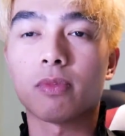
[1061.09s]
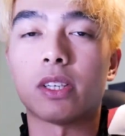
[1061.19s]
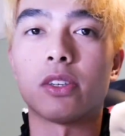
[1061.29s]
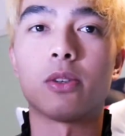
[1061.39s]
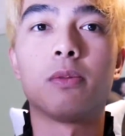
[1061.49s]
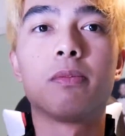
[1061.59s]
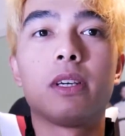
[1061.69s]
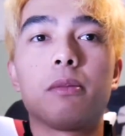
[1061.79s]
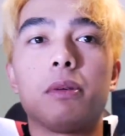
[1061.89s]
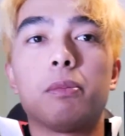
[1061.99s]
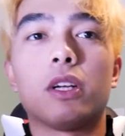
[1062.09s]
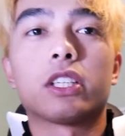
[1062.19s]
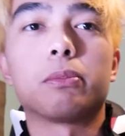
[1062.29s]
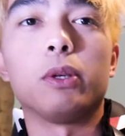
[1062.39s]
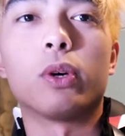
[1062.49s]
I know. People
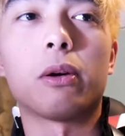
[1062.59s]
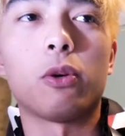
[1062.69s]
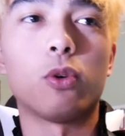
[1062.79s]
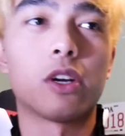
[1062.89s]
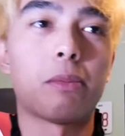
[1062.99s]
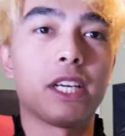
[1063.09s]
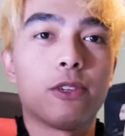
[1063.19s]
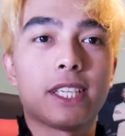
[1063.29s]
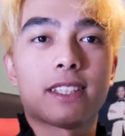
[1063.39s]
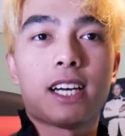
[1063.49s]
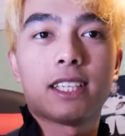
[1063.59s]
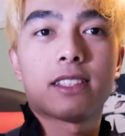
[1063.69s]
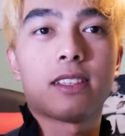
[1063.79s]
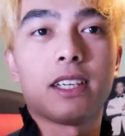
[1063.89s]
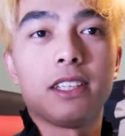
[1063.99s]
ask me what what am I dressed
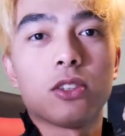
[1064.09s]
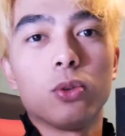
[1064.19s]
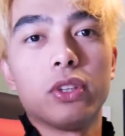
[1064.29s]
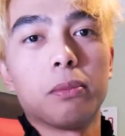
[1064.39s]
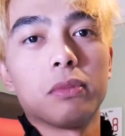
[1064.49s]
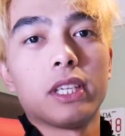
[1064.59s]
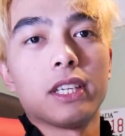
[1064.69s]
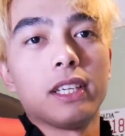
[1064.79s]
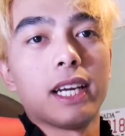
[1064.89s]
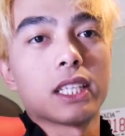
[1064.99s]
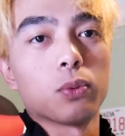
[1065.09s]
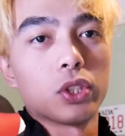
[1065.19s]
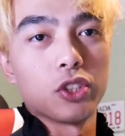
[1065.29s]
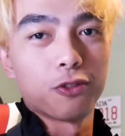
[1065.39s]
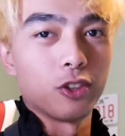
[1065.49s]
as? I told them take a guess.
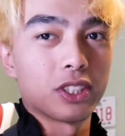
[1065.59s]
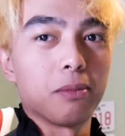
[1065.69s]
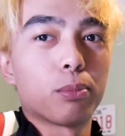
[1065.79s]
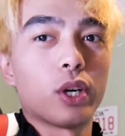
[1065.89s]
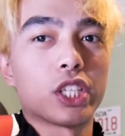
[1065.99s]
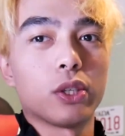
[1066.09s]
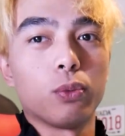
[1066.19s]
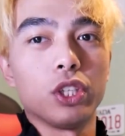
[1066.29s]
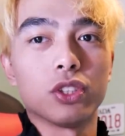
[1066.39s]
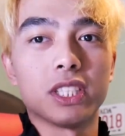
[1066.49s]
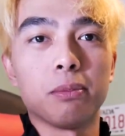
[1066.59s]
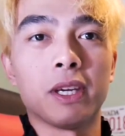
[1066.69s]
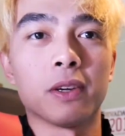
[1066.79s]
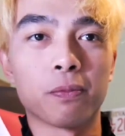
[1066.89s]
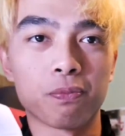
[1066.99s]
What's your first impression when you see
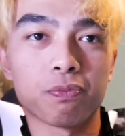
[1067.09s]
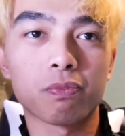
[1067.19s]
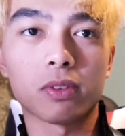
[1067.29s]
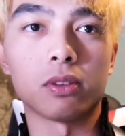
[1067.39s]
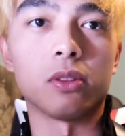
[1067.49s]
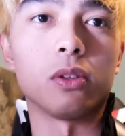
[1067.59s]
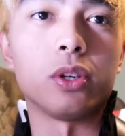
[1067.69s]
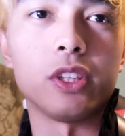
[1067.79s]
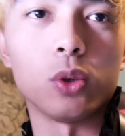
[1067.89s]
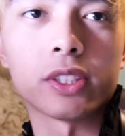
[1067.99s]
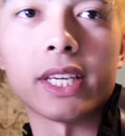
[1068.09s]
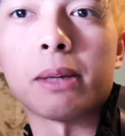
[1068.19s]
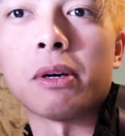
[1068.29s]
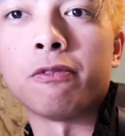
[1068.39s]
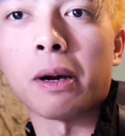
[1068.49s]
me? They all said
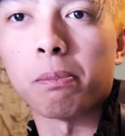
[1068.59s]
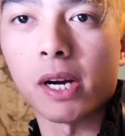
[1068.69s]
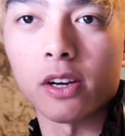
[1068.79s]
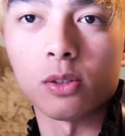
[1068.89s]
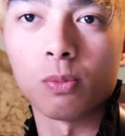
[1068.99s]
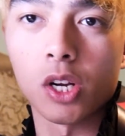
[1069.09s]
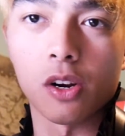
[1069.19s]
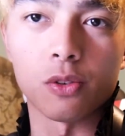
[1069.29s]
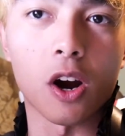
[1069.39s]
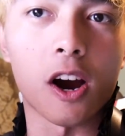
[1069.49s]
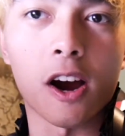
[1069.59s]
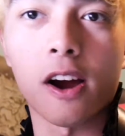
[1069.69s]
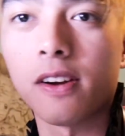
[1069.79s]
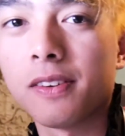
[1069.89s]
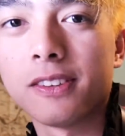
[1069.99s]
I'm a vampire. Rah